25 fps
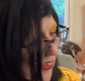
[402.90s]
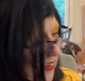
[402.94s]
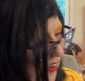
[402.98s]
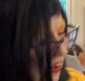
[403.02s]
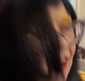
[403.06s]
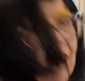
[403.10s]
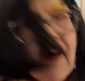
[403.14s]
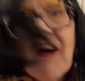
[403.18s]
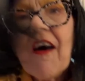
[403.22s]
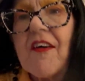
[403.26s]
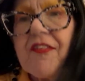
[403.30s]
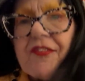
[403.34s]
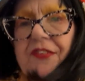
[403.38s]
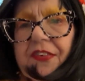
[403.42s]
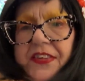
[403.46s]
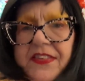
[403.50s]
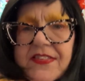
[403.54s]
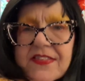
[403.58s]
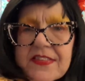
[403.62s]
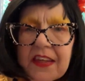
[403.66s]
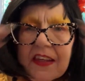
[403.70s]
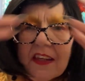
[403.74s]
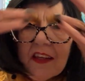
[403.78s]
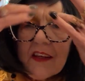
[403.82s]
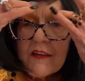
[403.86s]
the
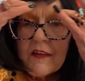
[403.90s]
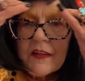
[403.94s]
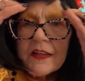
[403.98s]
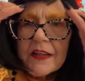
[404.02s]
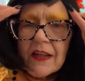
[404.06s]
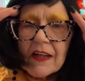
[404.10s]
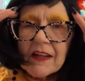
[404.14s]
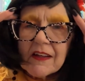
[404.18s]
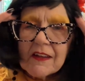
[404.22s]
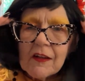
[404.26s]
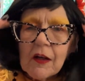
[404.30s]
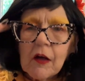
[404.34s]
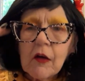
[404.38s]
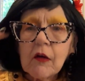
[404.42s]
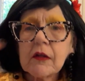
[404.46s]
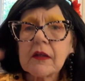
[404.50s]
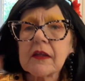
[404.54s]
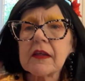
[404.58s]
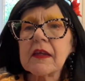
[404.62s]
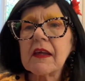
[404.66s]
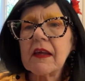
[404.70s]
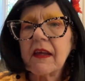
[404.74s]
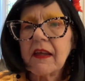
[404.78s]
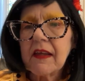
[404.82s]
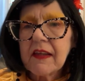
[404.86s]
office area.
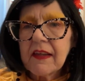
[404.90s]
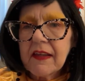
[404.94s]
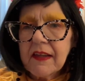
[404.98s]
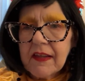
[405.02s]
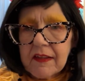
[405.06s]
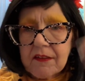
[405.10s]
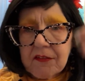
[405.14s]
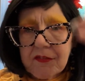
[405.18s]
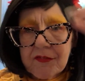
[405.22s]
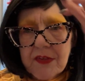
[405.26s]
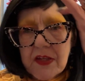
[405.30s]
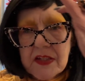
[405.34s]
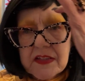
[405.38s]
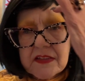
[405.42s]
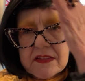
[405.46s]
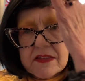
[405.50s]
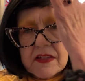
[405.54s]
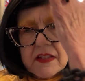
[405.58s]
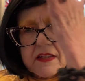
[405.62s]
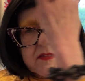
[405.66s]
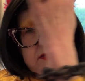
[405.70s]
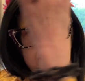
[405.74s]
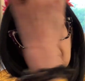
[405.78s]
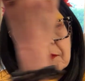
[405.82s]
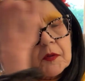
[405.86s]
Okay,
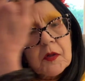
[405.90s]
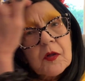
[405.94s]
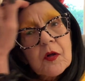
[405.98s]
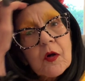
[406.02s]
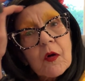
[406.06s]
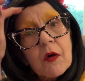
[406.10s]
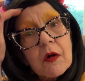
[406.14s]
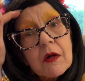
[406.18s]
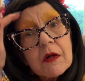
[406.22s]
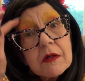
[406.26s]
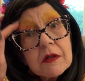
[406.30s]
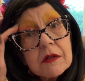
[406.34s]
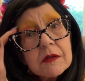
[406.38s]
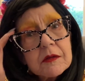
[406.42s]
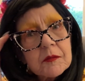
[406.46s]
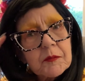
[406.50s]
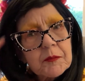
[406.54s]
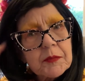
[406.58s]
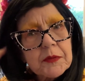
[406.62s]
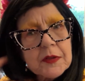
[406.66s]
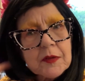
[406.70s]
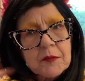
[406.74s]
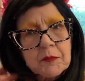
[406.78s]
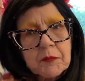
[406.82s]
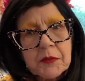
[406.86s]
phantasmagorical,
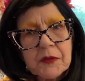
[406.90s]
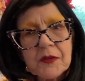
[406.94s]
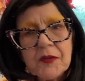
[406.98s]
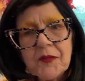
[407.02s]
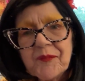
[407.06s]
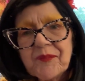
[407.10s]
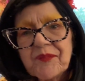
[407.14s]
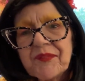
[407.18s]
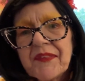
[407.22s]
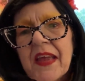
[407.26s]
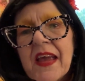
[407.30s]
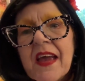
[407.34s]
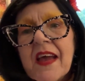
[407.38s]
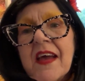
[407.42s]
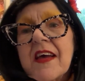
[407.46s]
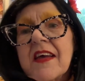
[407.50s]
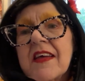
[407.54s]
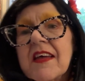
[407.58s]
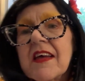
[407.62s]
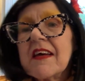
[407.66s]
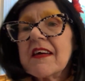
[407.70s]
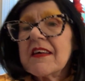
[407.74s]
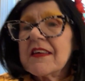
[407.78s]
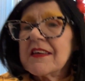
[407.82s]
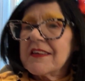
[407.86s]
people.
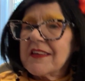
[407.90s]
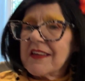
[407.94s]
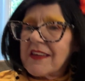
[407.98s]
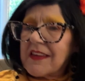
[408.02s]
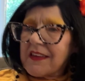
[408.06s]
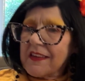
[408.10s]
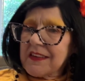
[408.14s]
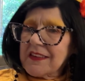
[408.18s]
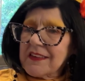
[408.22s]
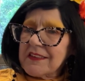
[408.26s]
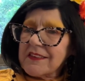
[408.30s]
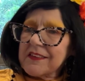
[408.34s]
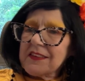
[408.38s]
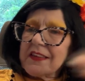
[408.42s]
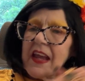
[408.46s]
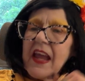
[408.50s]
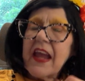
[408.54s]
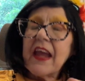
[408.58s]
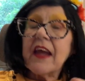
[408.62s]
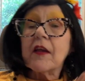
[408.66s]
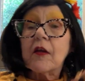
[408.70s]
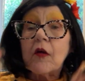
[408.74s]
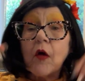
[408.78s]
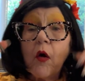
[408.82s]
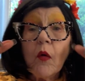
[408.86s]

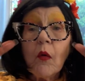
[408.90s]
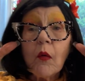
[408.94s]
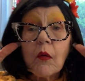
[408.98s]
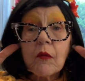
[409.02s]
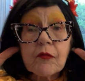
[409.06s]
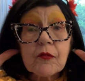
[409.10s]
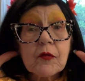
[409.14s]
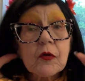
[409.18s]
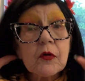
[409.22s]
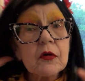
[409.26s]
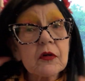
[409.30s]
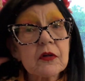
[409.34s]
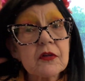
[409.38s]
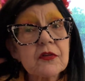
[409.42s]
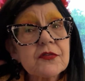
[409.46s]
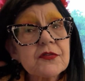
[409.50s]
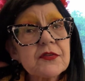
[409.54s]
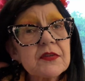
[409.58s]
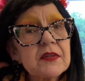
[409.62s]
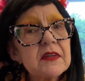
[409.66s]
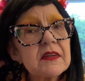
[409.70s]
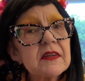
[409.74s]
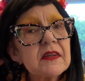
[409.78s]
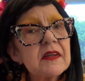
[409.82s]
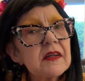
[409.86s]
And, oh, of course,
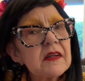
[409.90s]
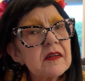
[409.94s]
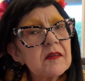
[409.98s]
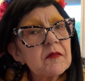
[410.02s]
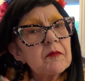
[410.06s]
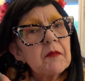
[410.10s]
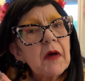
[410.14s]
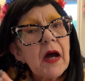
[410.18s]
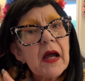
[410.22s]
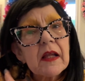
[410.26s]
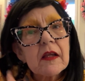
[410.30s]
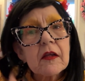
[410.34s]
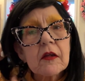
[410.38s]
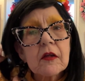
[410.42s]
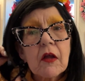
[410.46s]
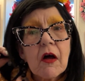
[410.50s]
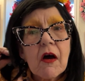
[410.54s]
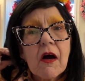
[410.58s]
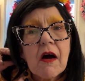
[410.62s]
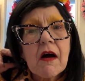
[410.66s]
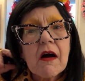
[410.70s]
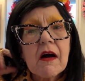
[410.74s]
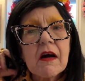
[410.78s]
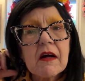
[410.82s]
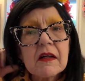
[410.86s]
my
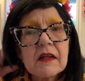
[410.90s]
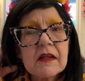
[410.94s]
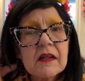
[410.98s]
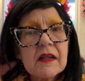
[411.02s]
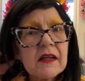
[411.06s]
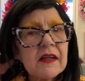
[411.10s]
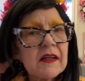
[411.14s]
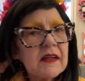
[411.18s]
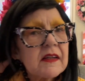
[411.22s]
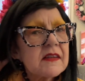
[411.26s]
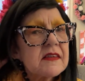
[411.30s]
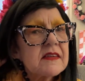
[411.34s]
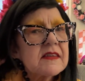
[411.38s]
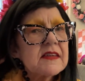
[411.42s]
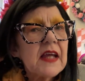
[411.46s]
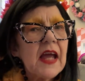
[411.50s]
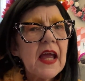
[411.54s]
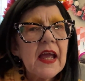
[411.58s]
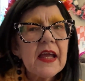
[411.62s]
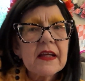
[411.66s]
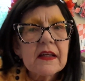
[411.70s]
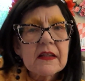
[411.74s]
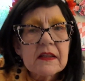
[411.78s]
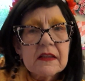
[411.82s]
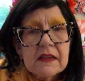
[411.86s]
long,
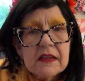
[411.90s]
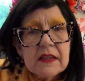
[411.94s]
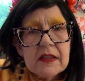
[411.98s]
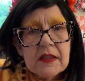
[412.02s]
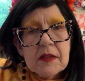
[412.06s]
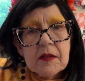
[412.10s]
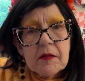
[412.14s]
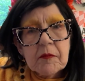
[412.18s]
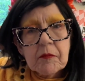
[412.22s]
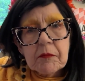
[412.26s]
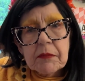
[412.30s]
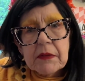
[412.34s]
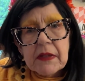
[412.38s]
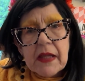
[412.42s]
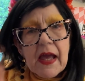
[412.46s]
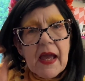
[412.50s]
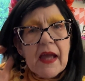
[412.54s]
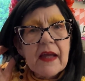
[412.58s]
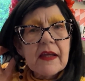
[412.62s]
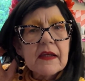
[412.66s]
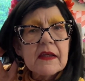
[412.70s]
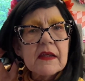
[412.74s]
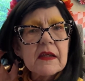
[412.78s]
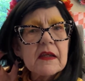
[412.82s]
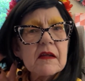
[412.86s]
dangly
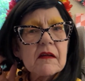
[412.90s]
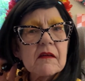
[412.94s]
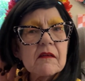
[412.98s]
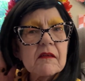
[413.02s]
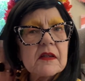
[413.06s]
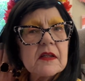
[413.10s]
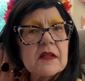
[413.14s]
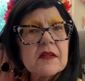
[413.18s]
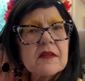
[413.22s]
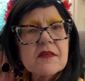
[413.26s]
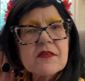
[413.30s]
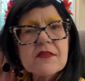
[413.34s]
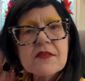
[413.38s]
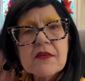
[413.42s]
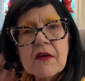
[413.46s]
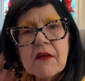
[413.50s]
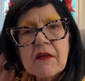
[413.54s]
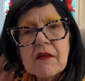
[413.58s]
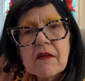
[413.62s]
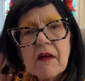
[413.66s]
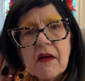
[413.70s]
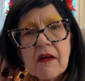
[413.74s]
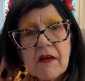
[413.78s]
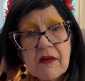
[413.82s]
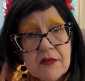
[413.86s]
black earrings
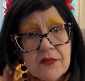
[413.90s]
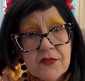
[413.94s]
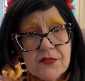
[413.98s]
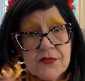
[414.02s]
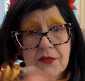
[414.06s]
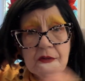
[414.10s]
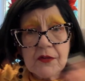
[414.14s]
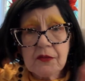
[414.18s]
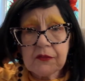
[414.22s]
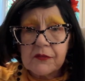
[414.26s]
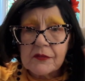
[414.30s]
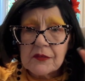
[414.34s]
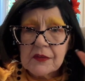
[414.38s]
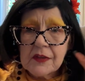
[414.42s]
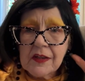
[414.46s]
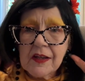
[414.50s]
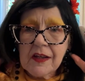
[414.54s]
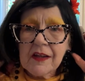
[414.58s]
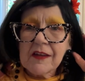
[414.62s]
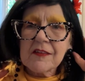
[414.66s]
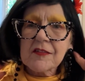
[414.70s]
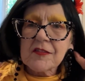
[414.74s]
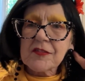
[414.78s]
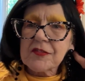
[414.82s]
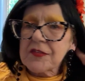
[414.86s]
are also
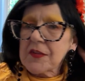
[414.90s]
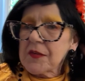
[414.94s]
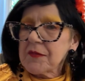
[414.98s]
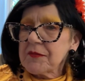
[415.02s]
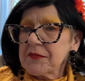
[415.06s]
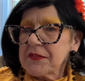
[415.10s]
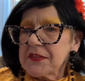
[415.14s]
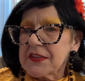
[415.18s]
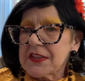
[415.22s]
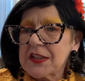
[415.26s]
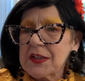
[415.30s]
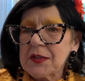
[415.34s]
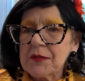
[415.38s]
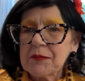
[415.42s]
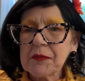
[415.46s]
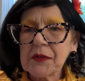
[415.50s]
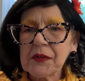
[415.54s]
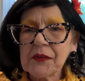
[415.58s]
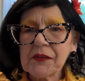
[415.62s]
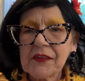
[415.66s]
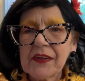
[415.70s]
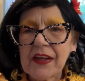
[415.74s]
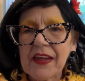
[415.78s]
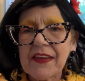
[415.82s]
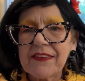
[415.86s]
from
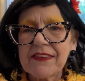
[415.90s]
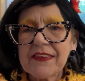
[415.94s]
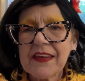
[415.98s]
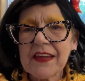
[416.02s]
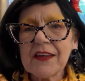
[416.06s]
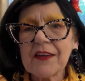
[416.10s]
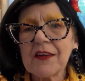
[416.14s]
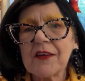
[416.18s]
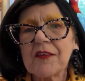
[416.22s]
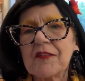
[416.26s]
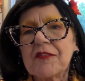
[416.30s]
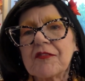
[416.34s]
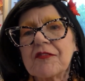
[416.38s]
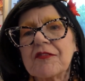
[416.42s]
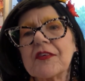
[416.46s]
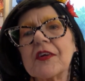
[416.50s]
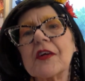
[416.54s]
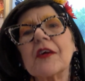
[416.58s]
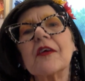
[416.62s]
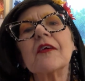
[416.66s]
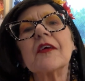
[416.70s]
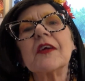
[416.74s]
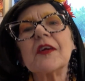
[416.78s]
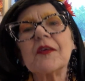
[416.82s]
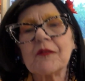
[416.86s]
Temu, and they go
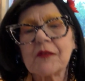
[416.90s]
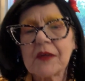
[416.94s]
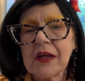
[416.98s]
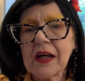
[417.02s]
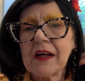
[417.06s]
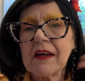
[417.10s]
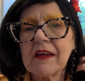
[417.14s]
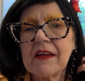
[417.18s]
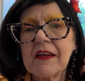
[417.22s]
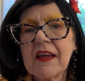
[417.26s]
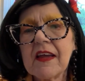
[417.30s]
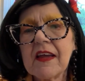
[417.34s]
very well.